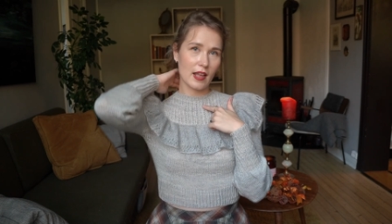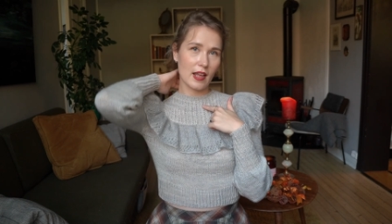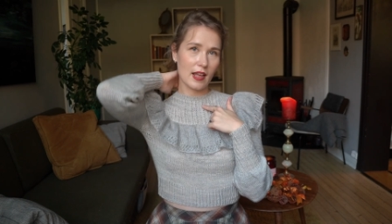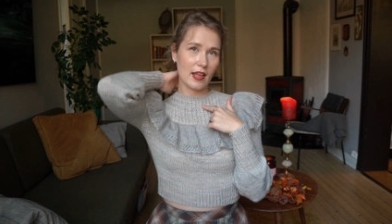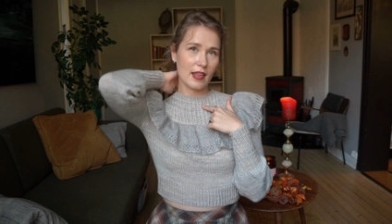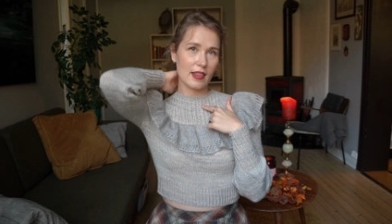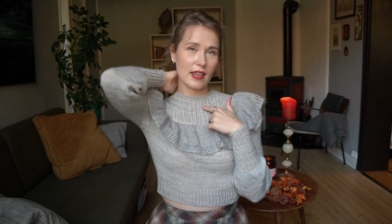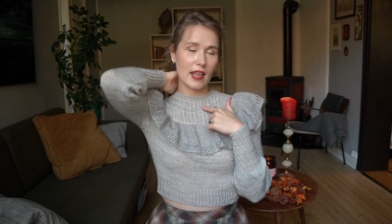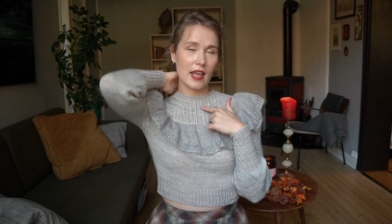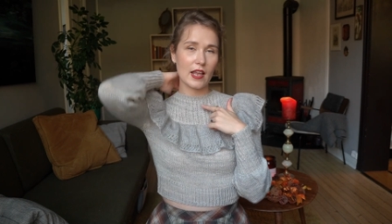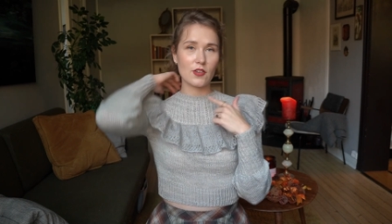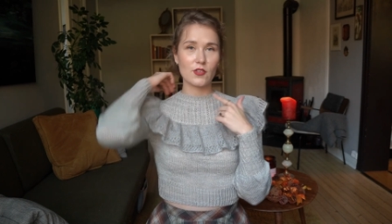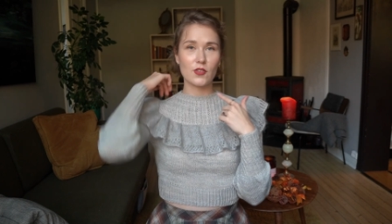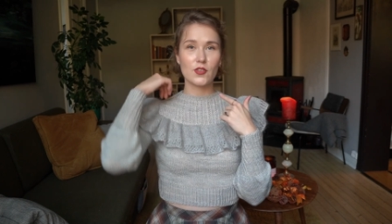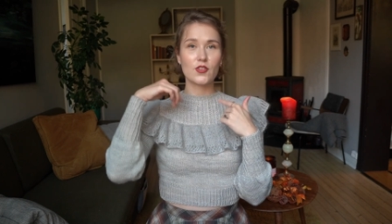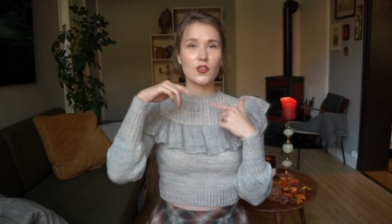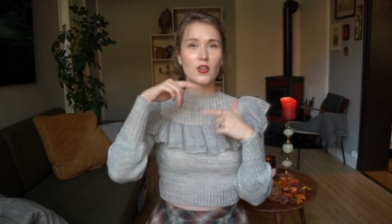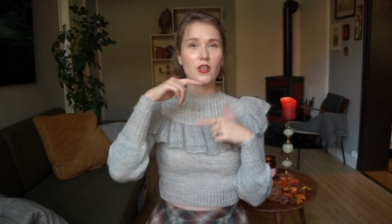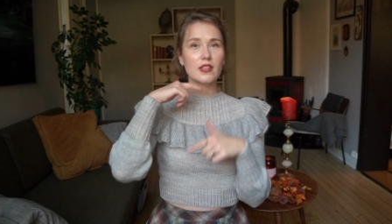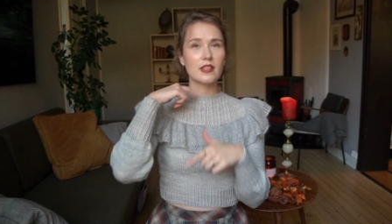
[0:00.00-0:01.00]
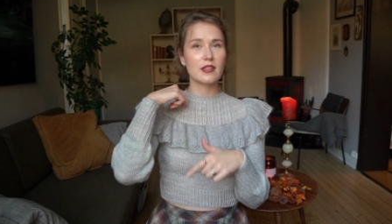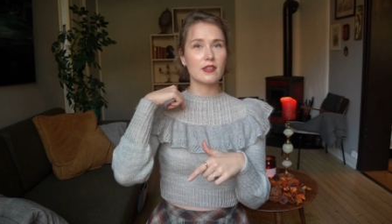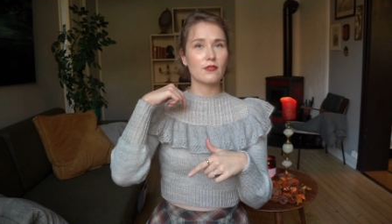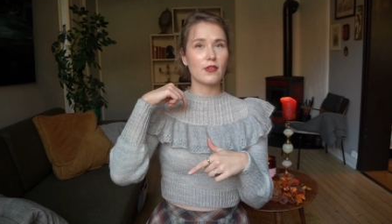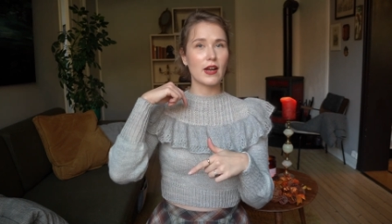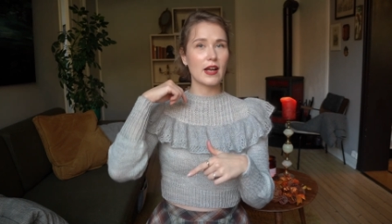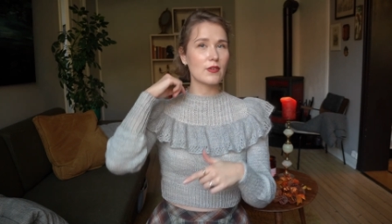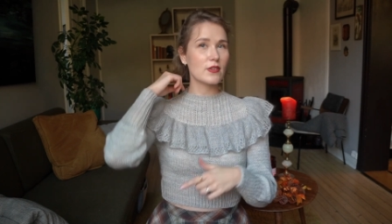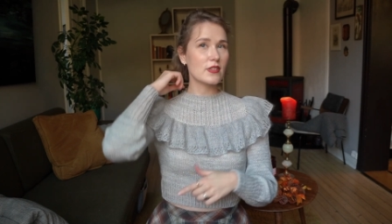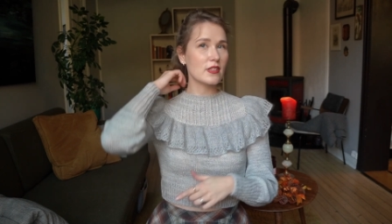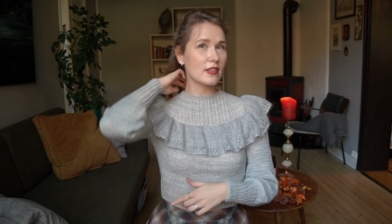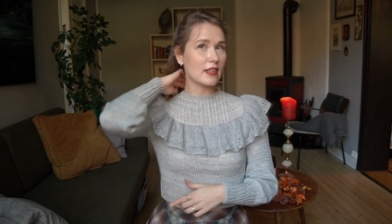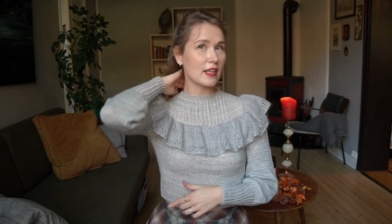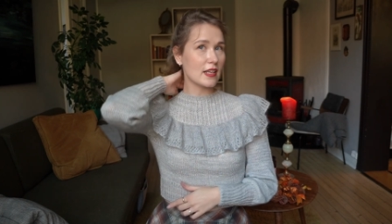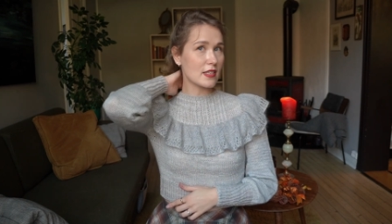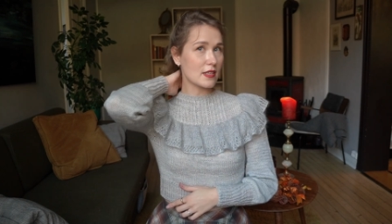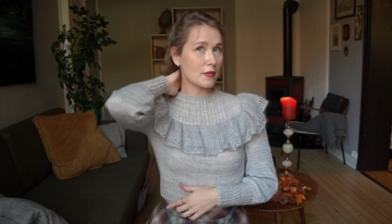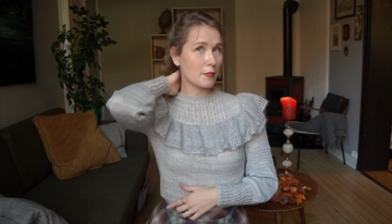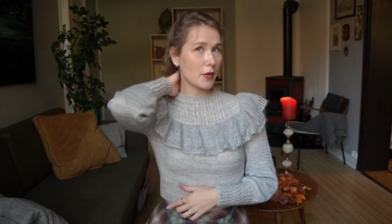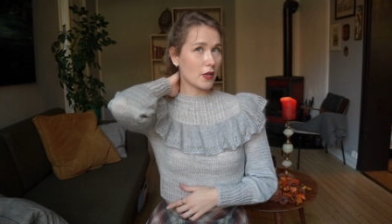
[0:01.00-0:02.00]
and then you join in the round.
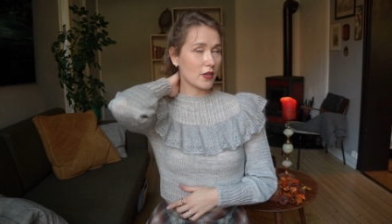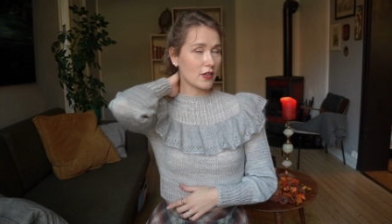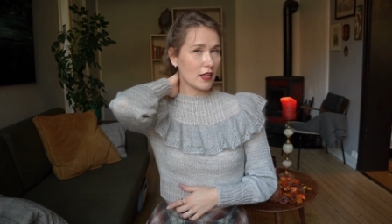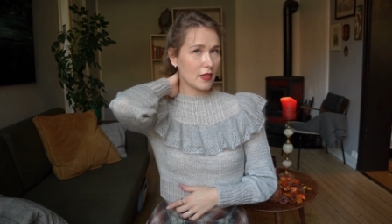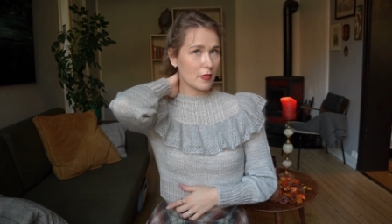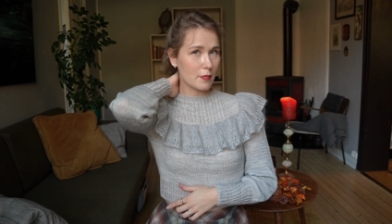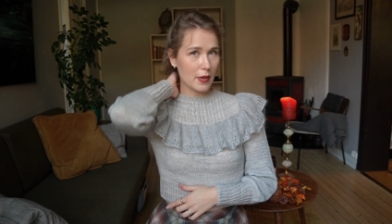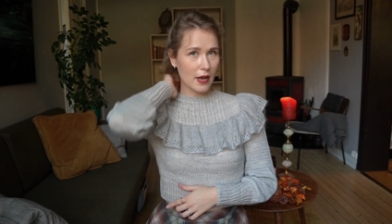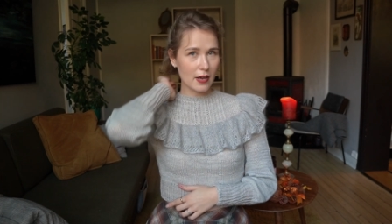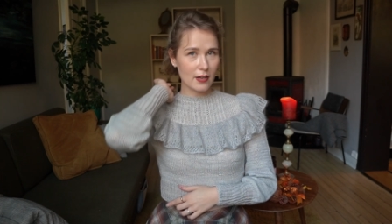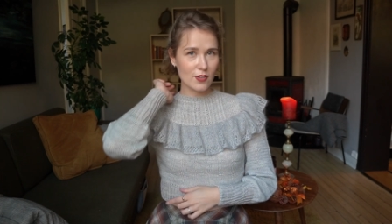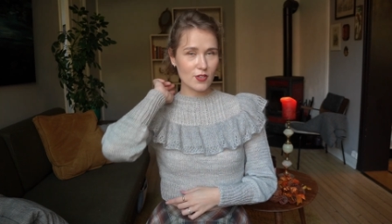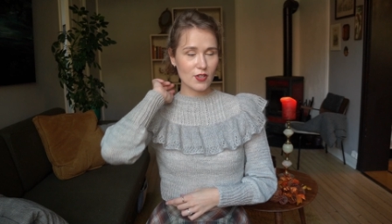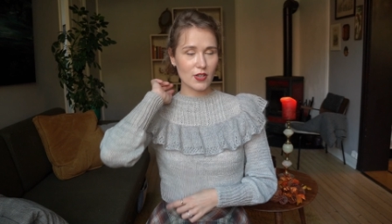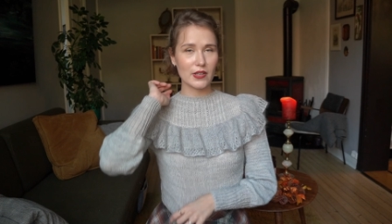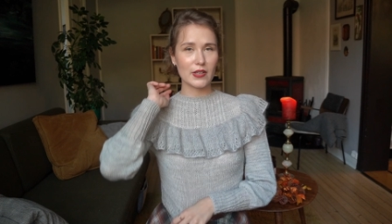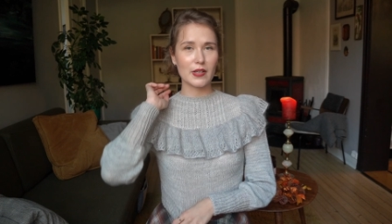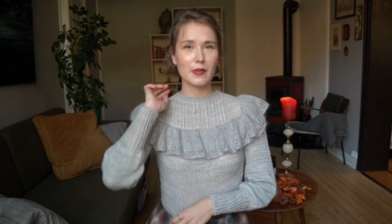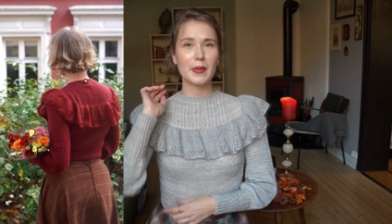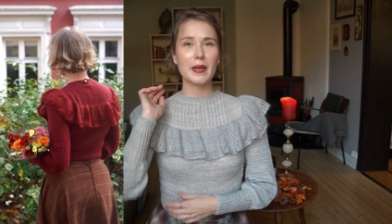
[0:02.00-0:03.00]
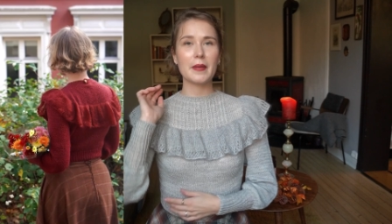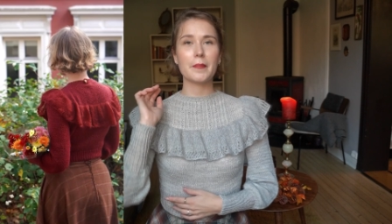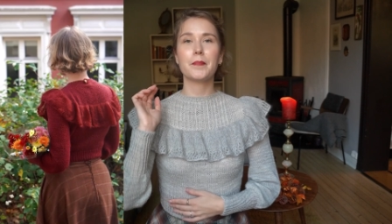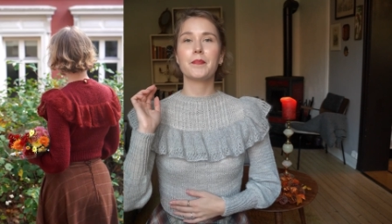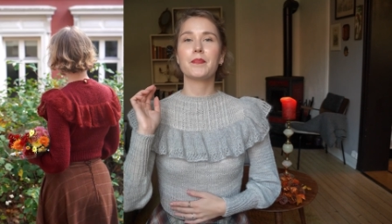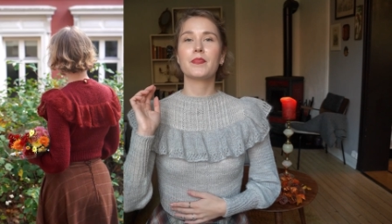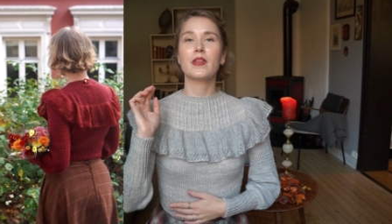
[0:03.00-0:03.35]
There's a button at the back, I'll show you in a bit.